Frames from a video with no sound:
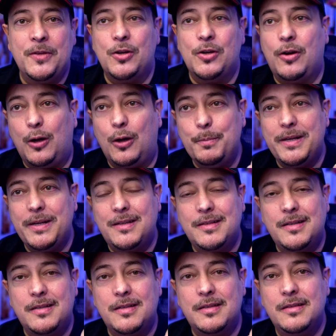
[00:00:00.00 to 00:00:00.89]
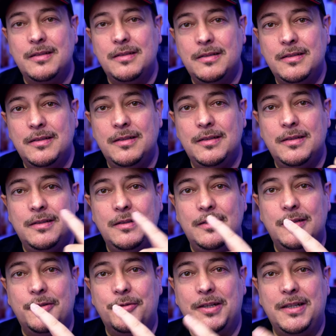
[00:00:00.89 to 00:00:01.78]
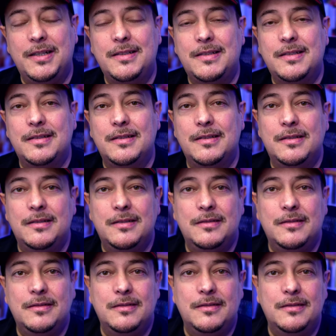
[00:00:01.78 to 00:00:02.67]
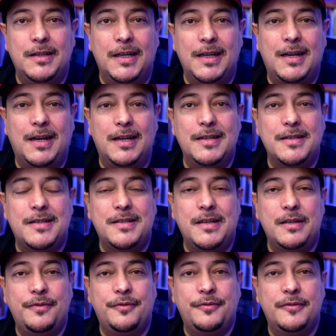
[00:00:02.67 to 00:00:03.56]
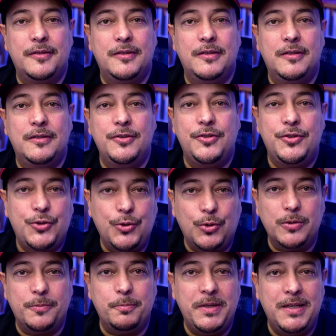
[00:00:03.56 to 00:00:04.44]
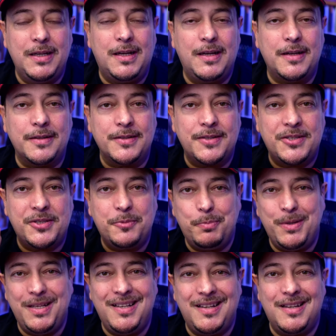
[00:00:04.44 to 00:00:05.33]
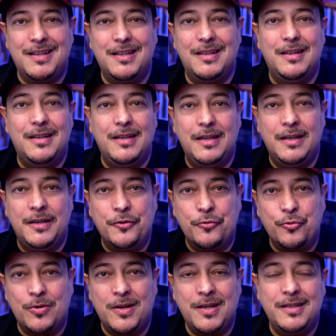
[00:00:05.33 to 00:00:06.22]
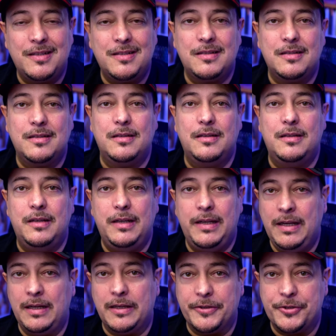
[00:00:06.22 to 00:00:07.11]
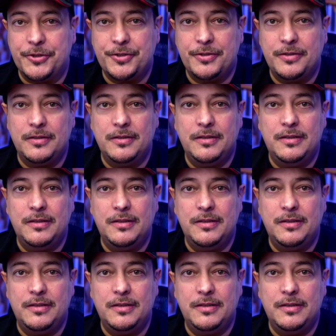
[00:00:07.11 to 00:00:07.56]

Comics, right? That kind of stuff taught me how to speak and write English.